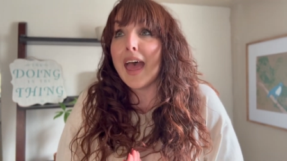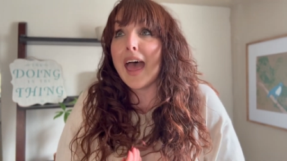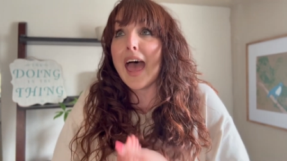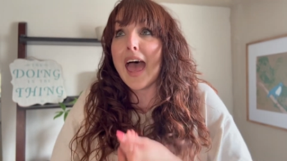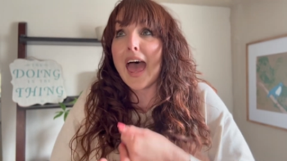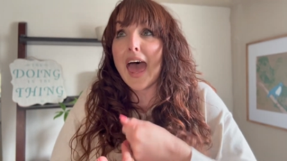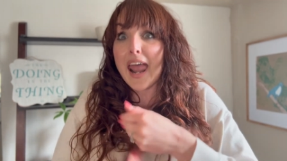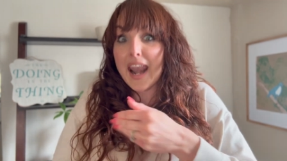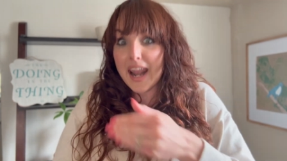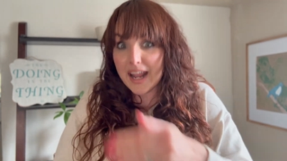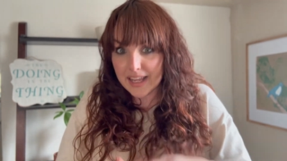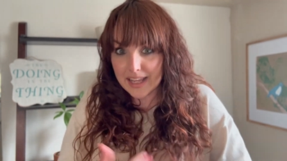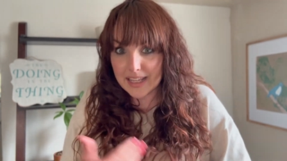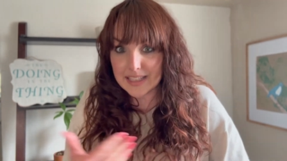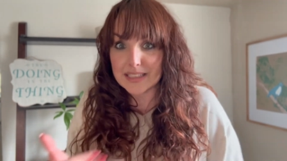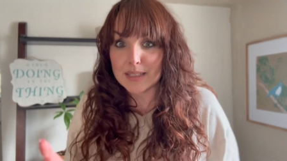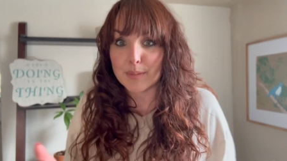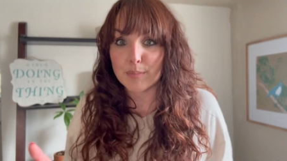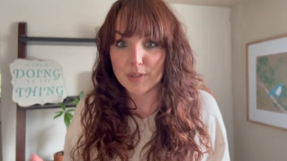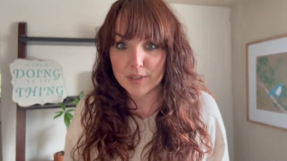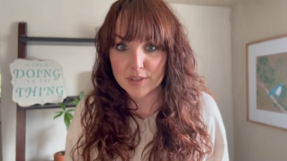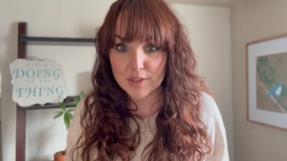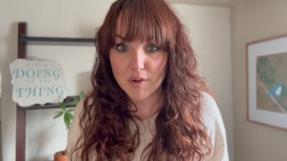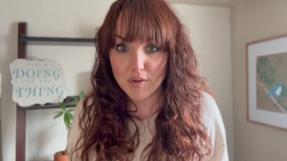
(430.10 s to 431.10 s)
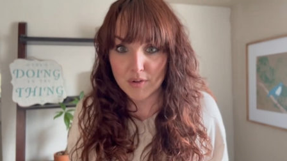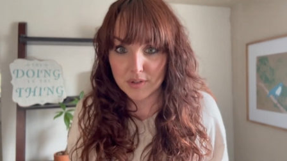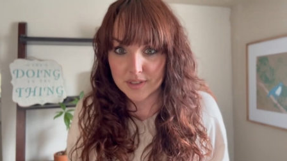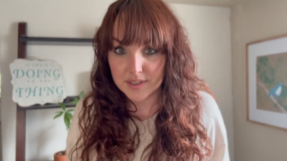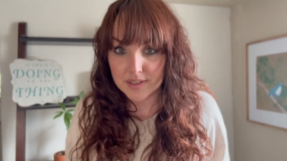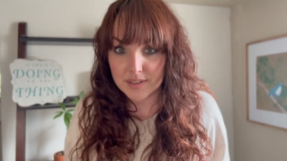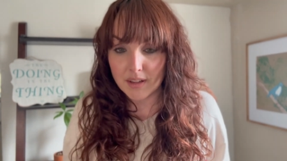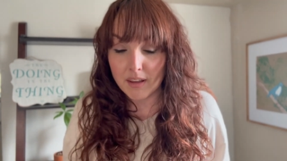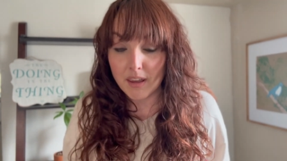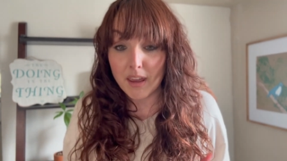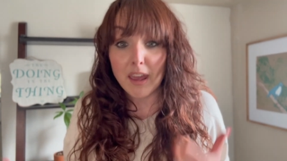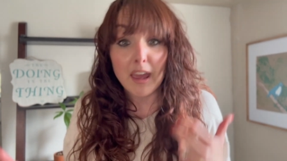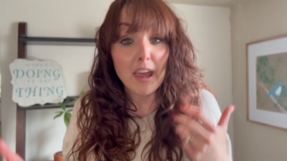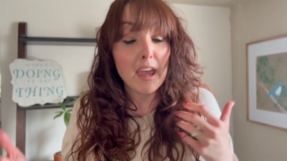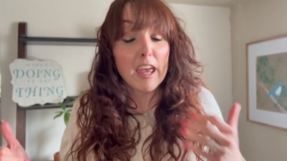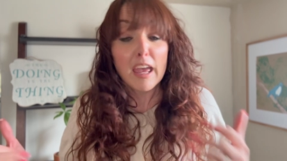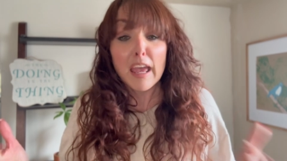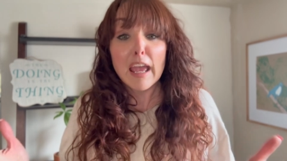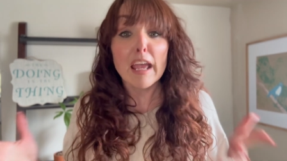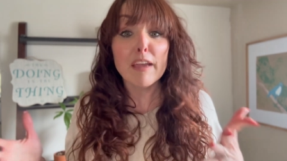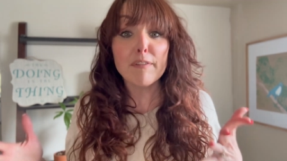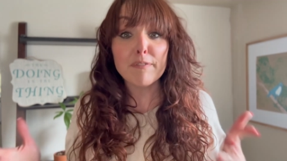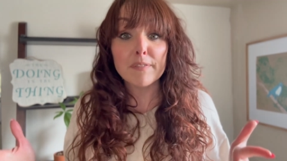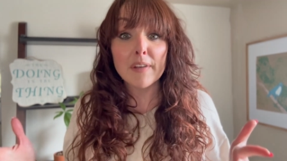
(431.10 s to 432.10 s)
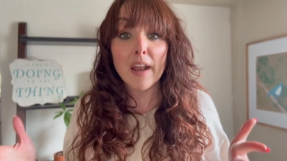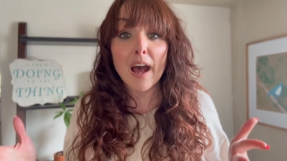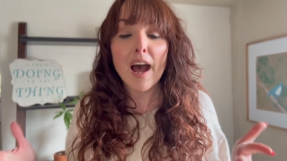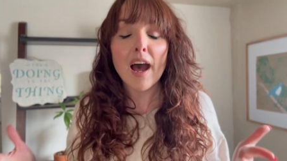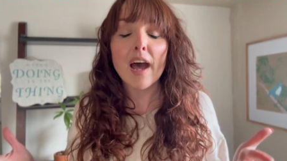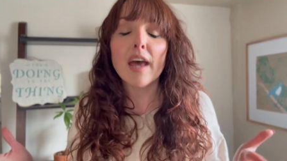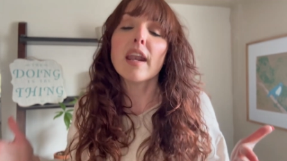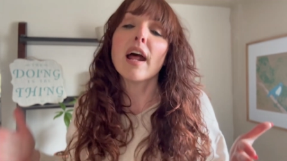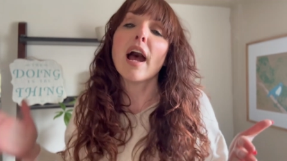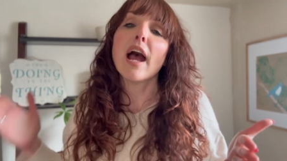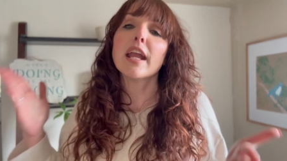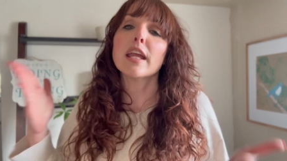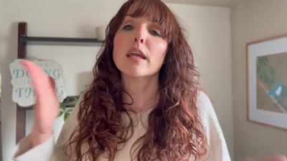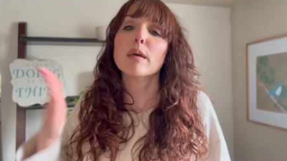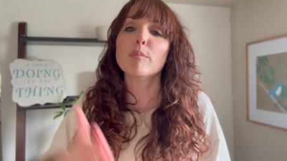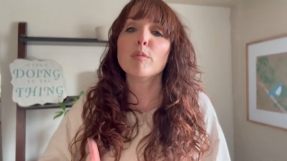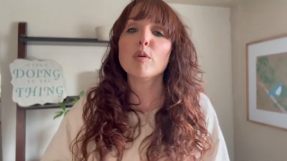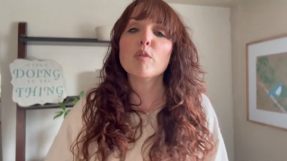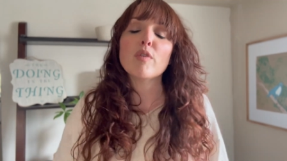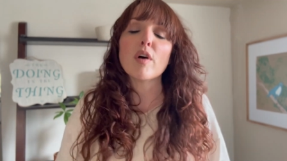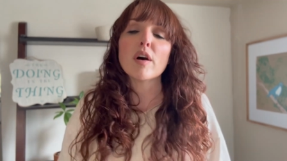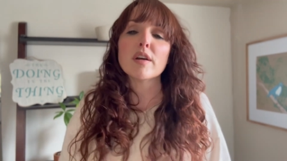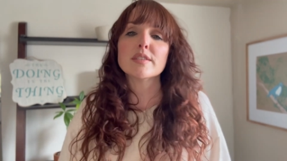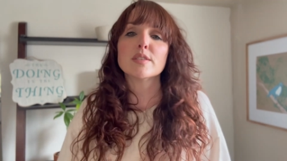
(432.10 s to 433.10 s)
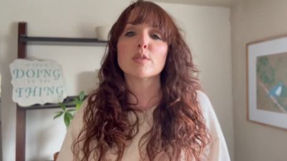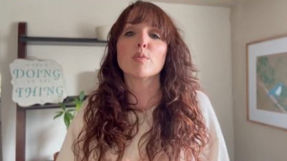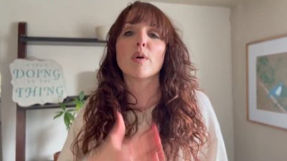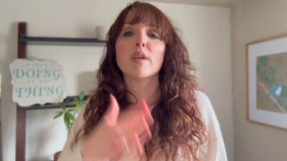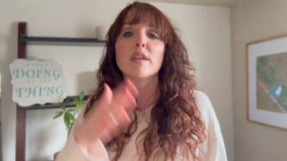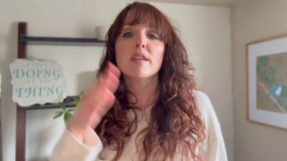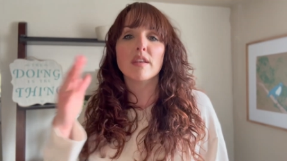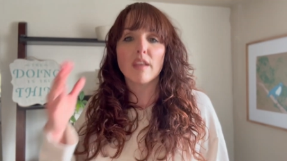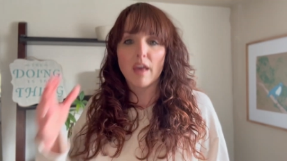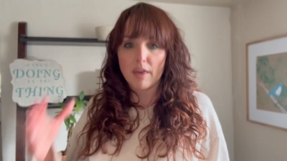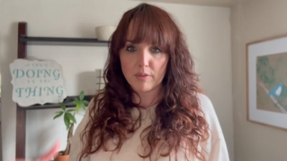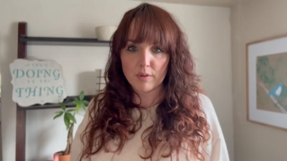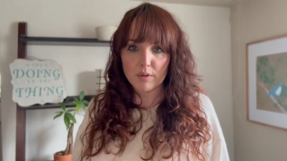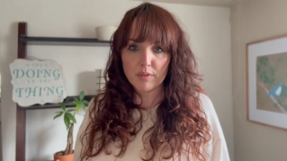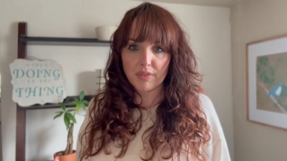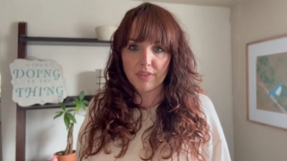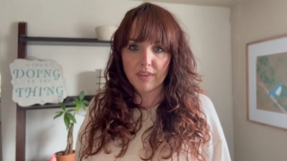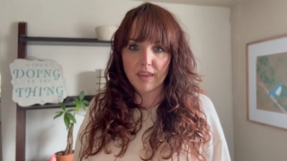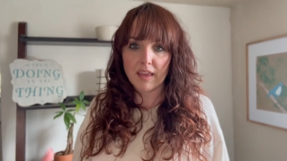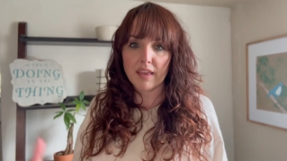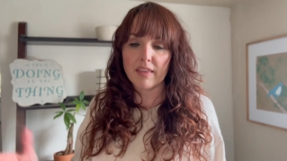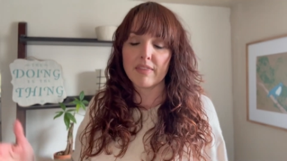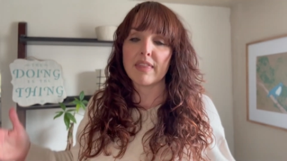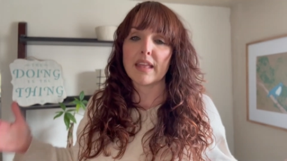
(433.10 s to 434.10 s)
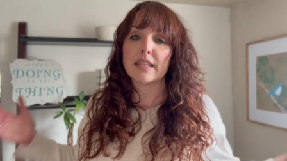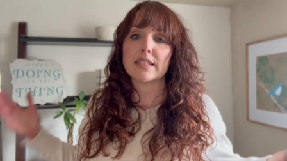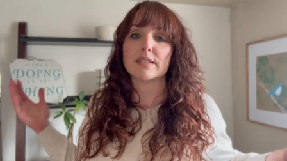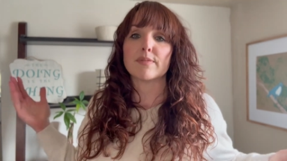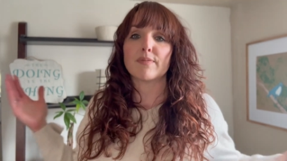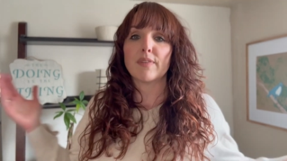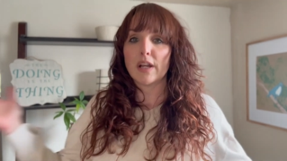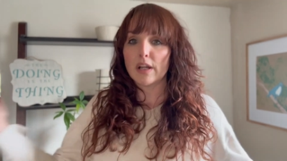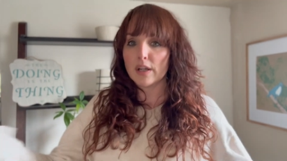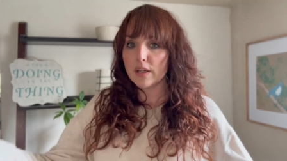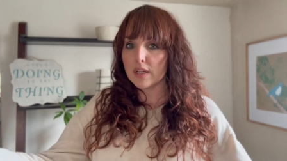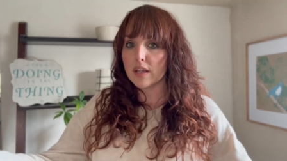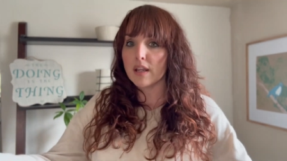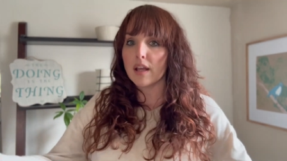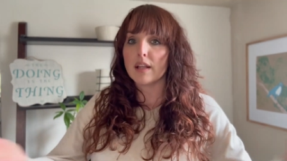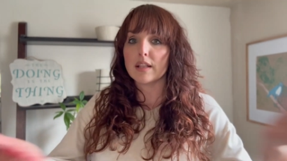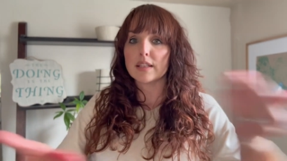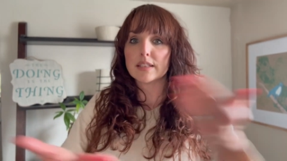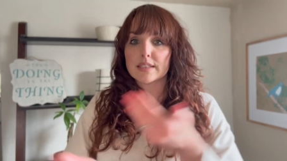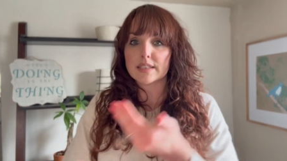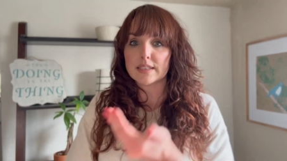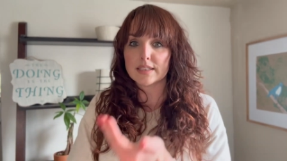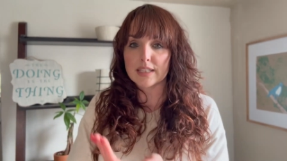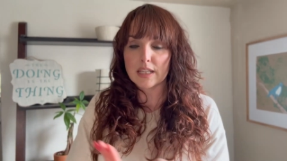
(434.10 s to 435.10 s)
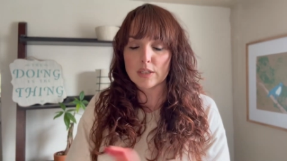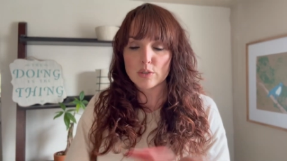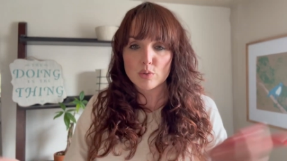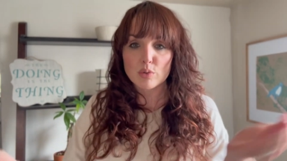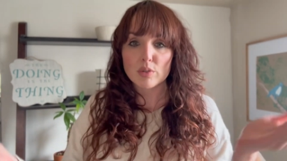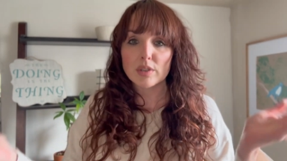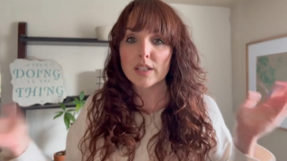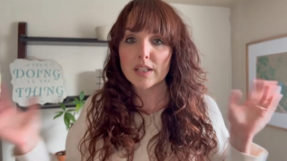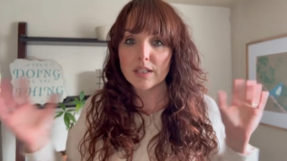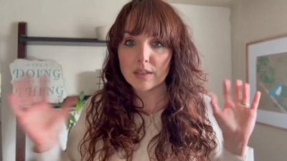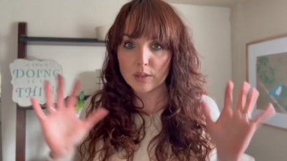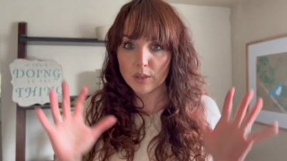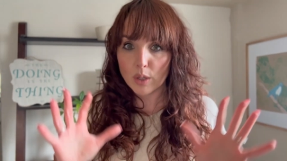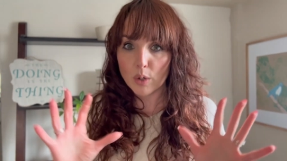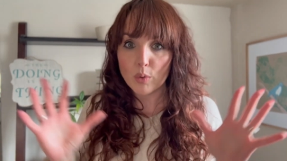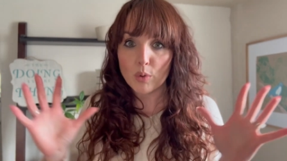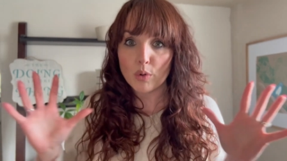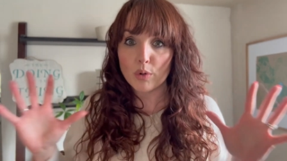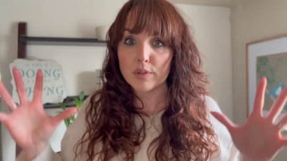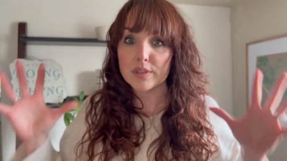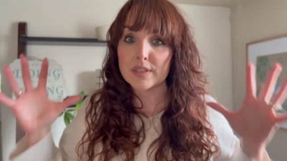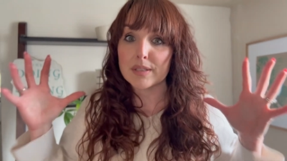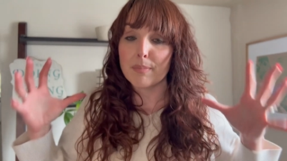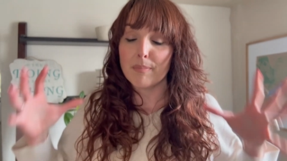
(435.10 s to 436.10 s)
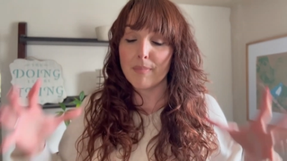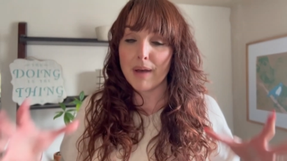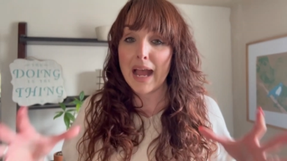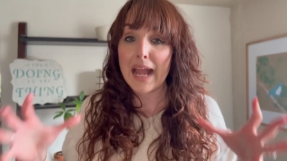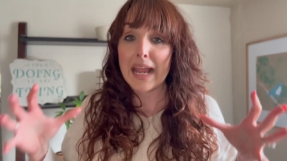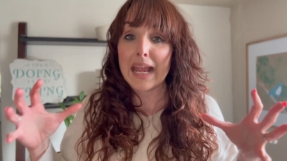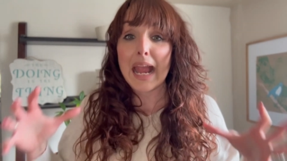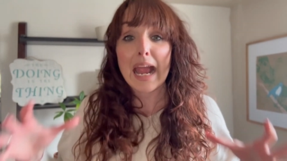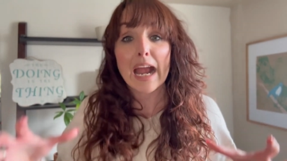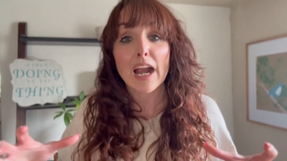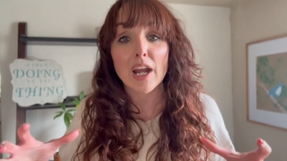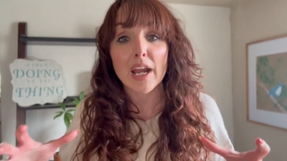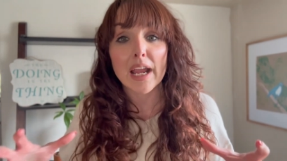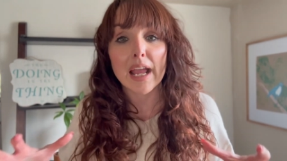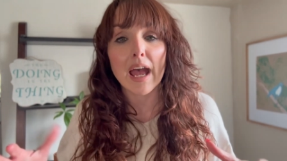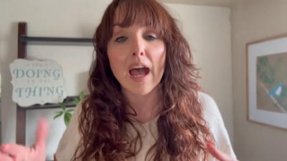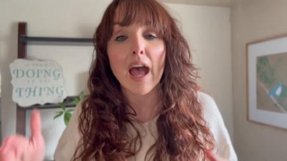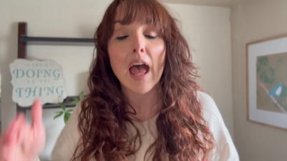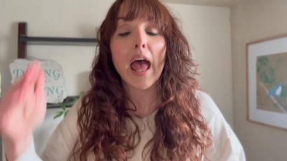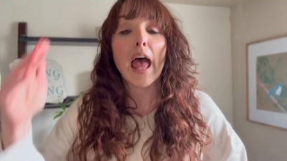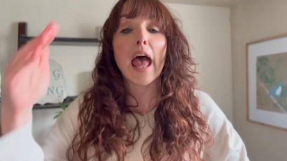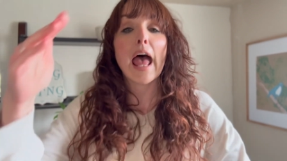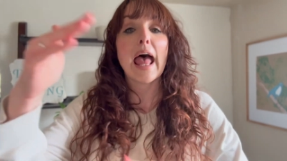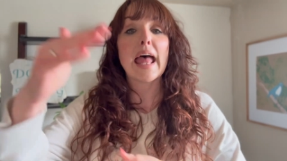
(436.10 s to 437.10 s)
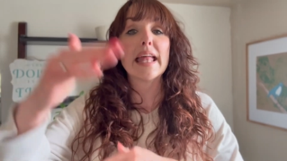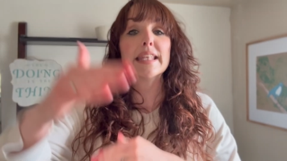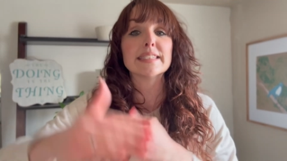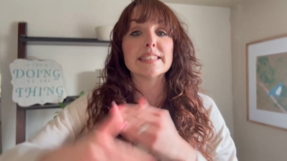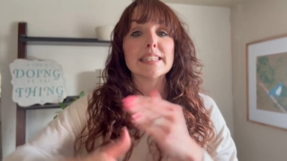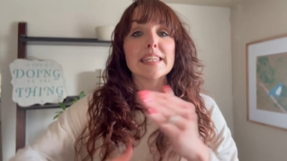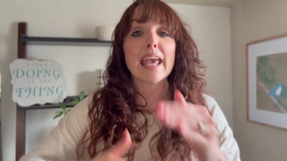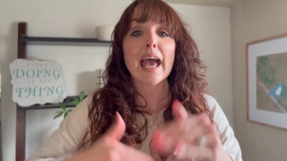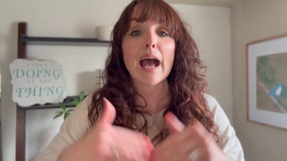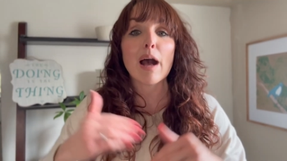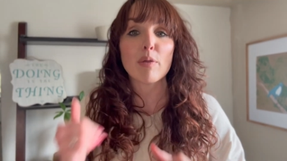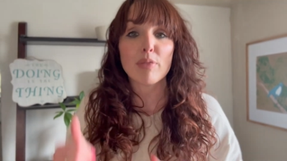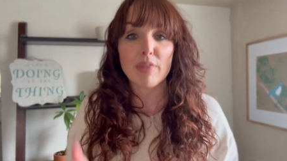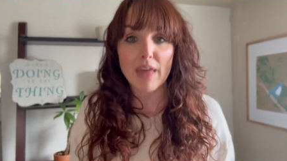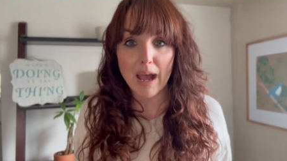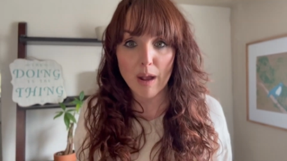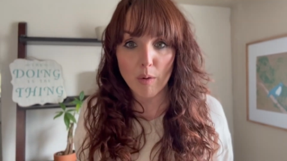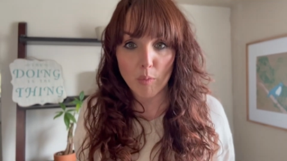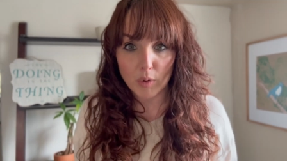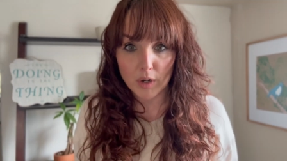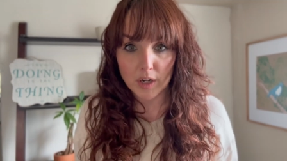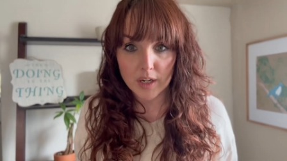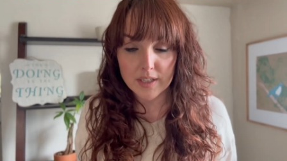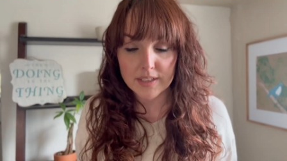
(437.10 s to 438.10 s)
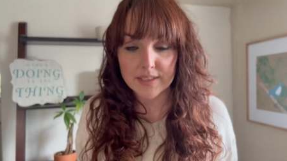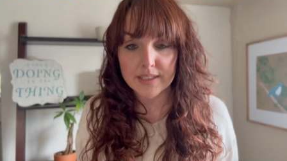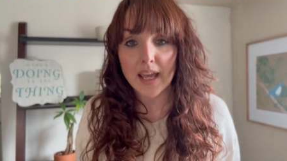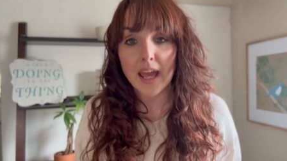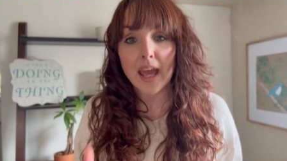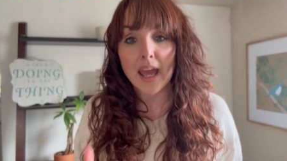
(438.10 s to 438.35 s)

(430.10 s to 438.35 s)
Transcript: and I get some results. If not, I can move on to another thing that's very centrally local to my area and see how that works